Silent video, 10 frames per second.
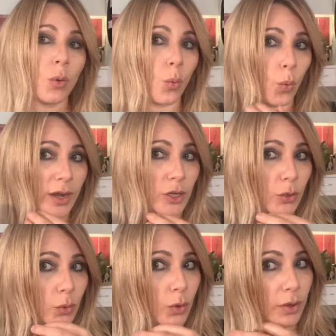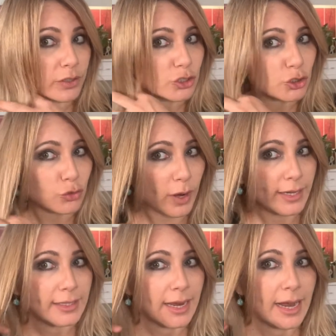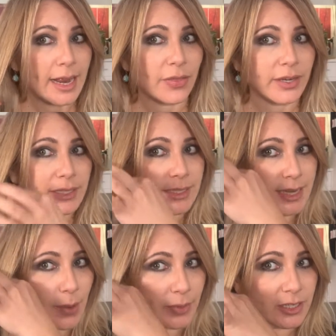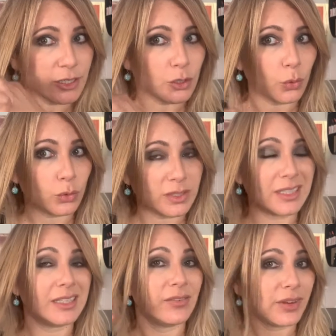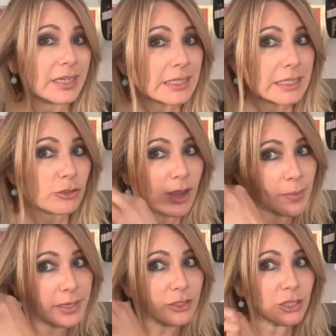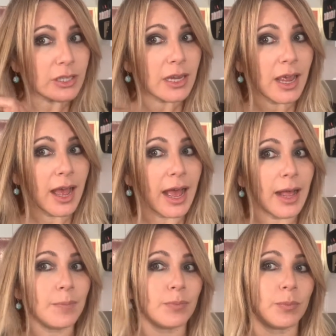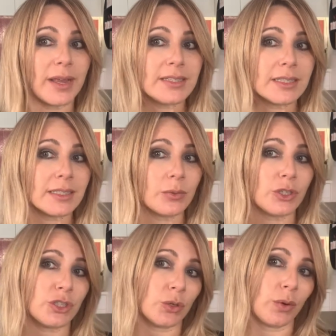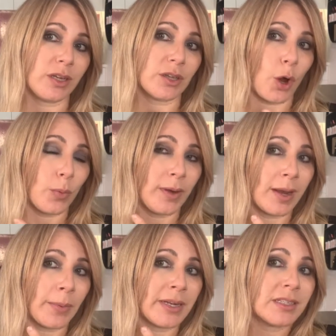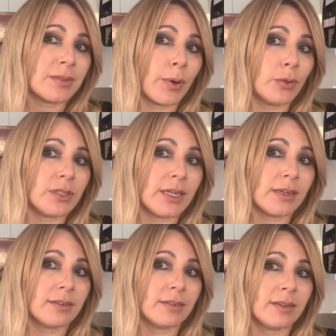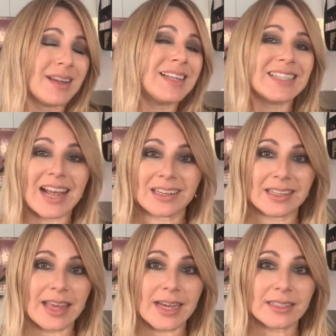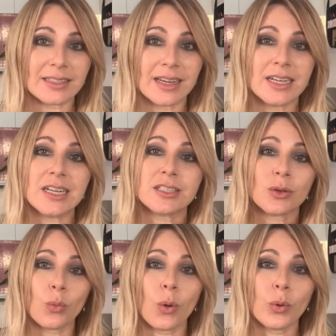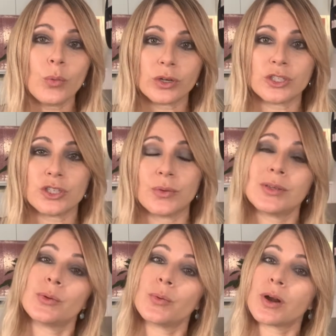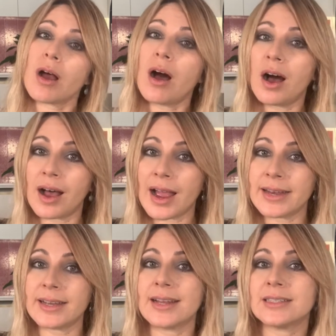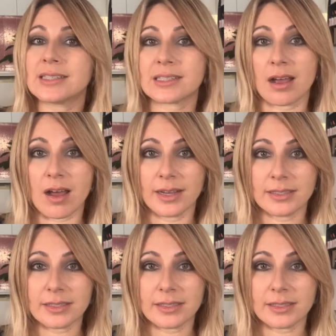When you straighten hair that is damaged, significantly damaged, um, basically what you're doing is opening up and exposing exactly that. So what we want to do is we want to hide and disguise.